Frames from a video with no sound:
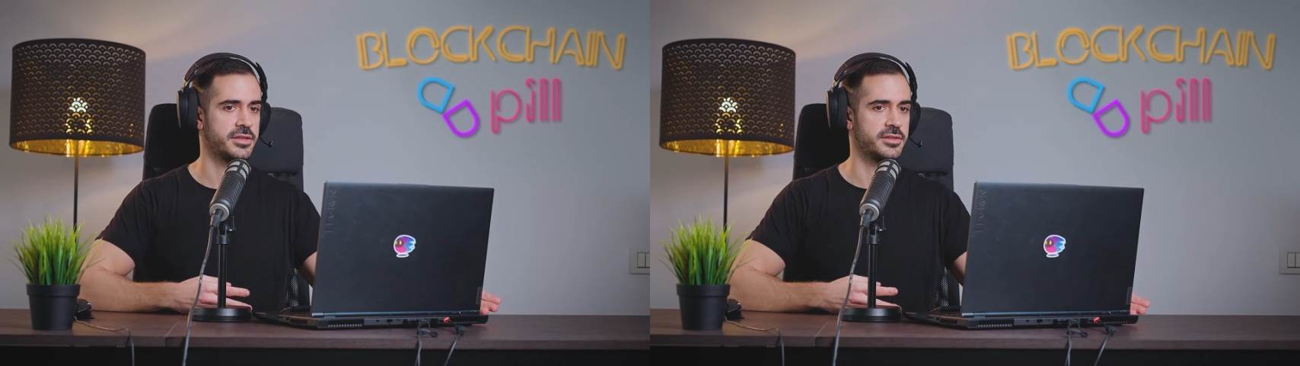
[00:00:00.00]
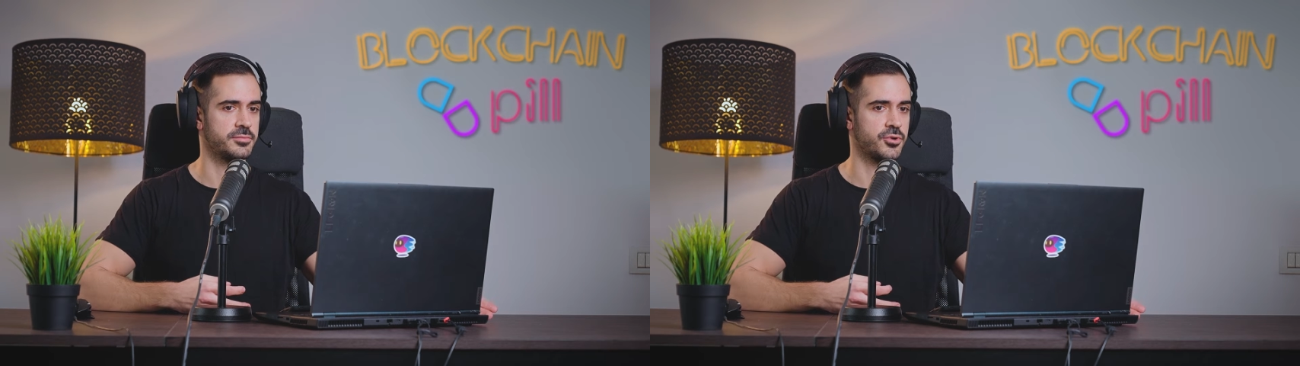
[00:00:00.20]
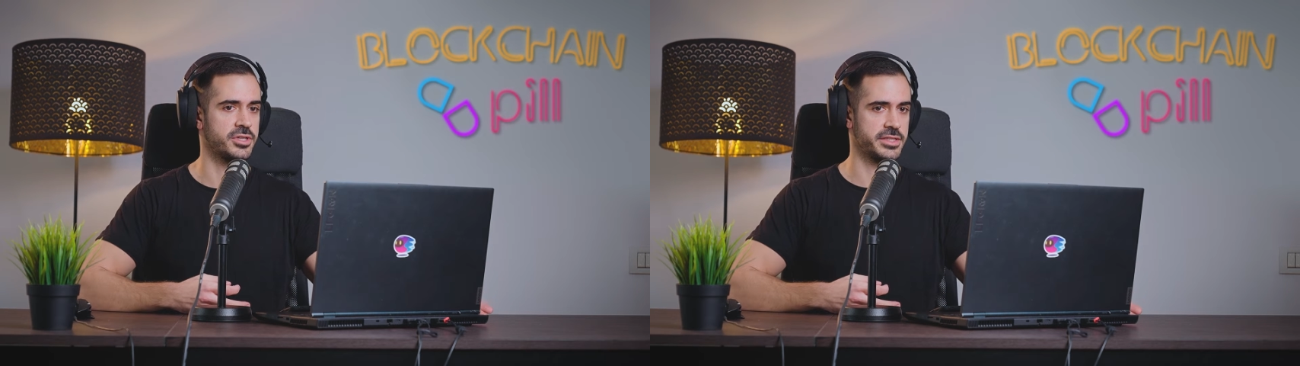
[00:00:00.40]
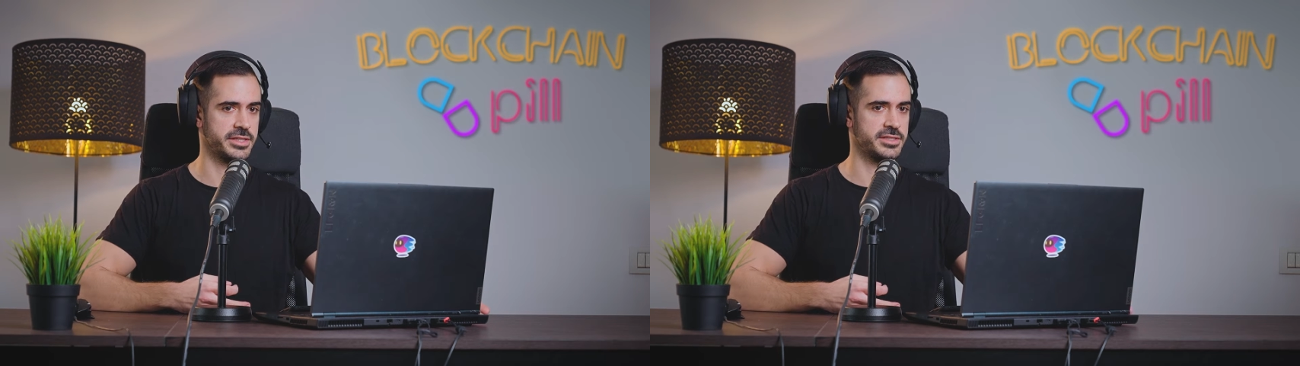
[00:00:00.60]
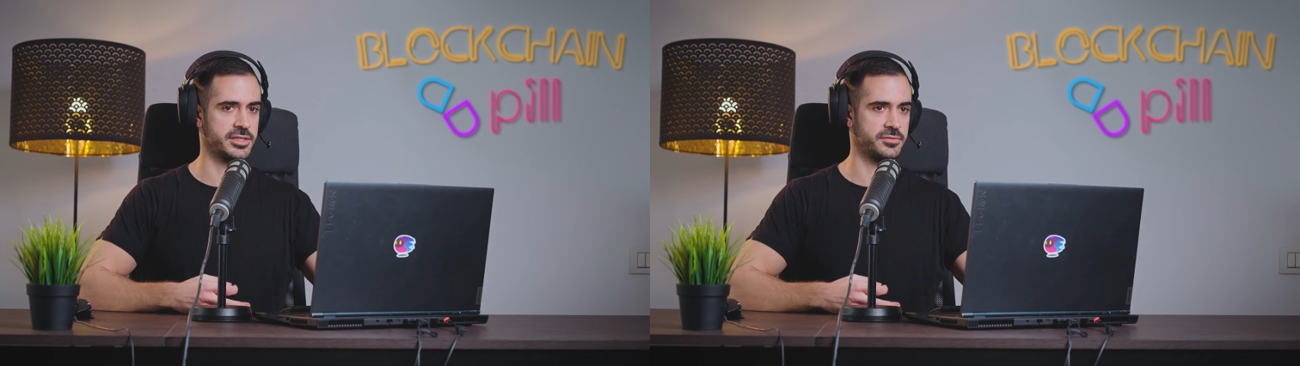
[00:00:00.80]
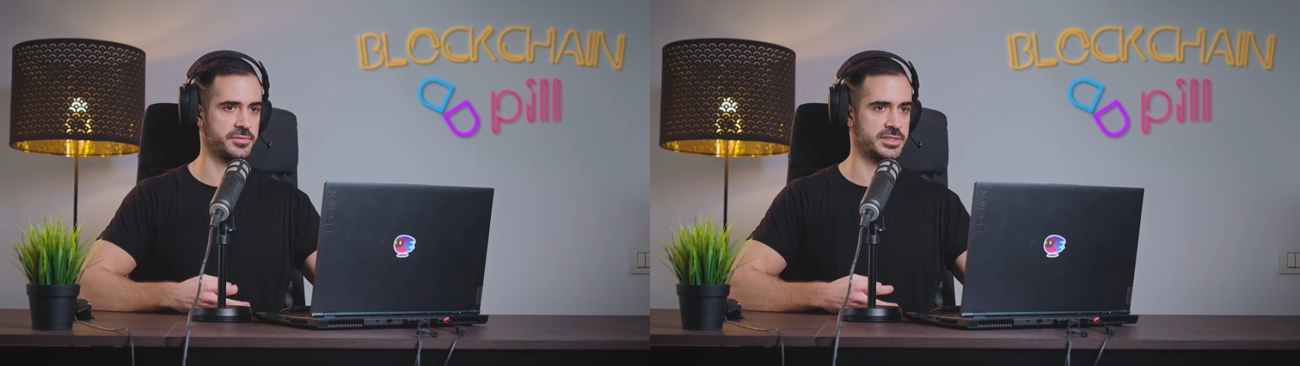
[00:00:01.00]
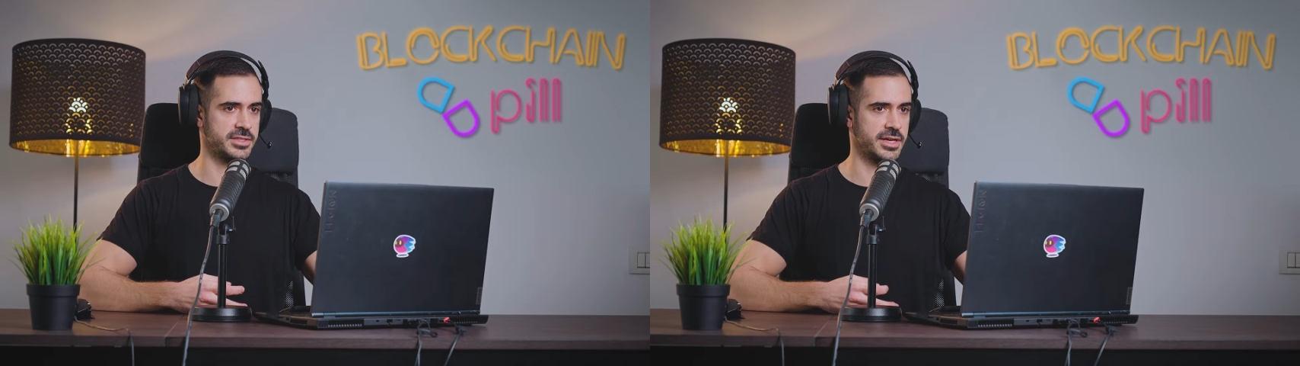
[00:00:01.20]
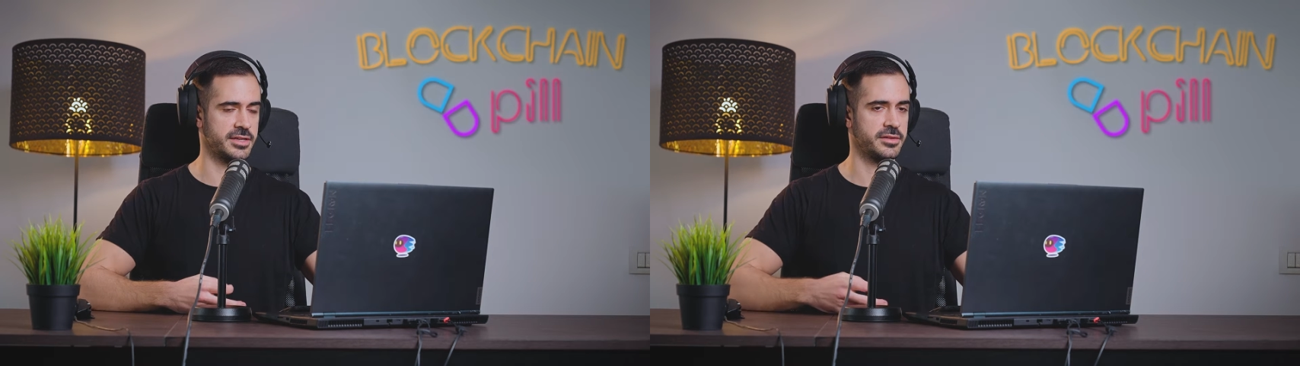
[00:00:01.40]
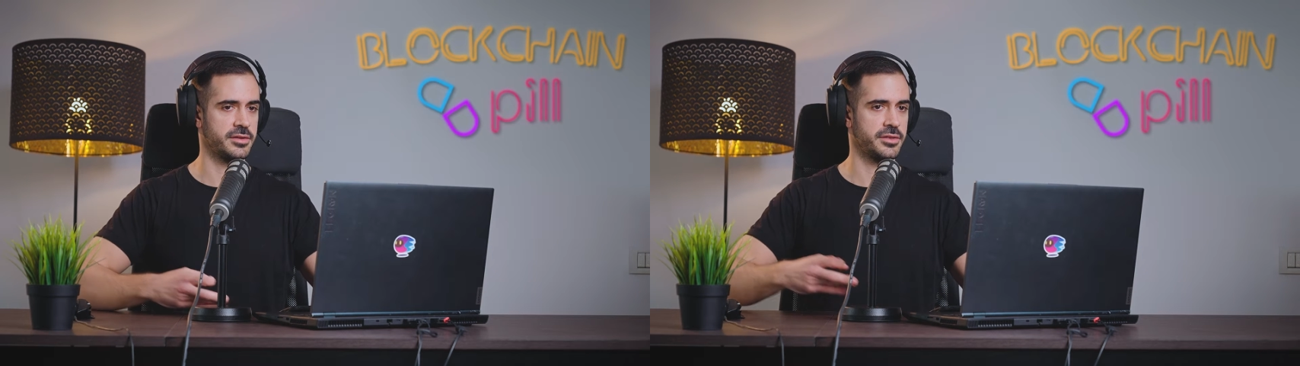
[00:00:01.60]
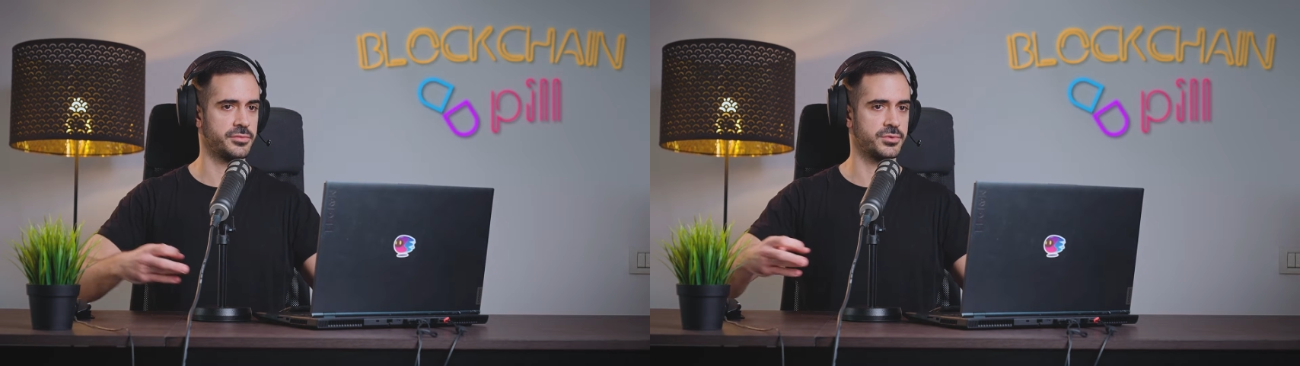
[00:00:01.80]
the project itself is done
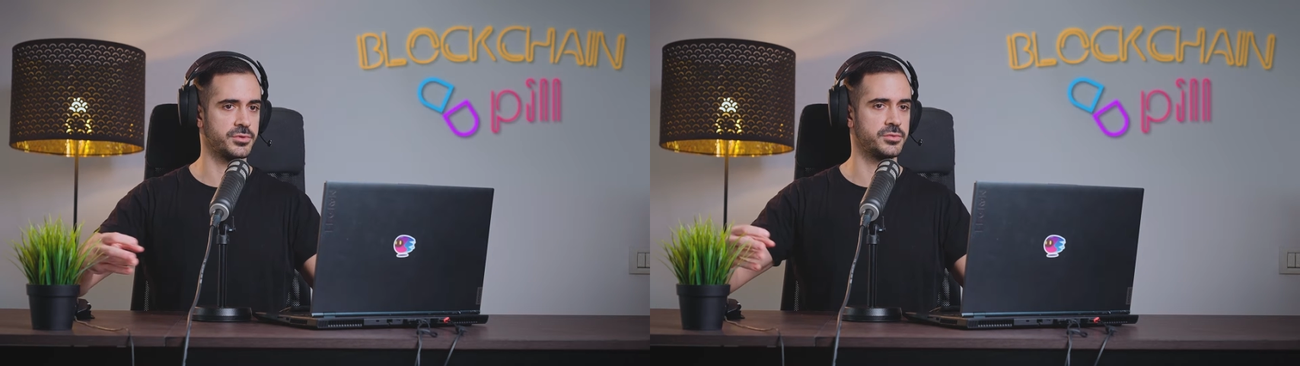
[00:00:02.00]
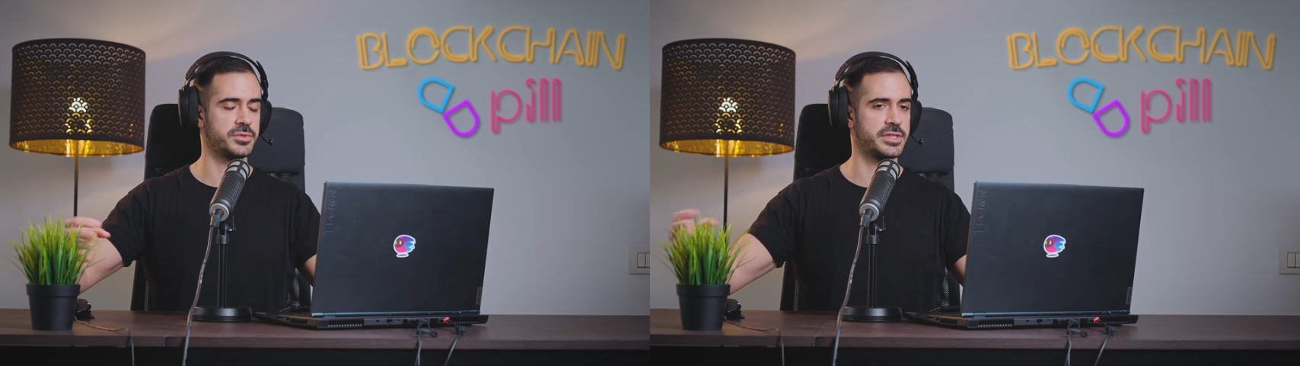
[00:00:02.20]
through